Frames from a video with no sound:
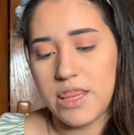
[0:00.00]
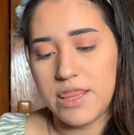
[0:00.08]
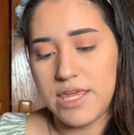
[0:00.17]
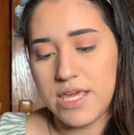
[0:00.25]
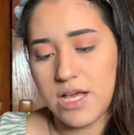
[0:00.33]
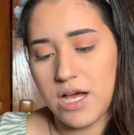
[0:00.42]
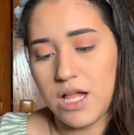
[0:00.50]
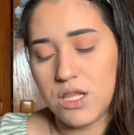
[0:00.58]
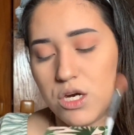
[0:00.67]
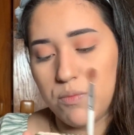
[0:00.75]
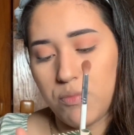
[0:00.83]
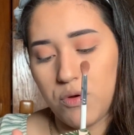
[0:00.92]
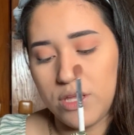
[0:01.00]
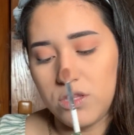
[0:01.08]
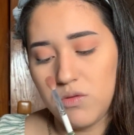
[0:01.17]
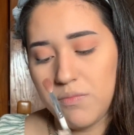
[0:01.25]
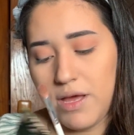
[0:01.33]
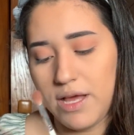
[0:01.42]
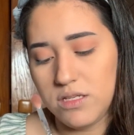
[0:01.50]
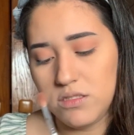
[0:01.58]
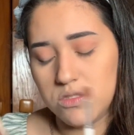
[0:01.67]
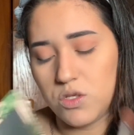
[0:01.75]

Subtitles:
the color Poquito Más.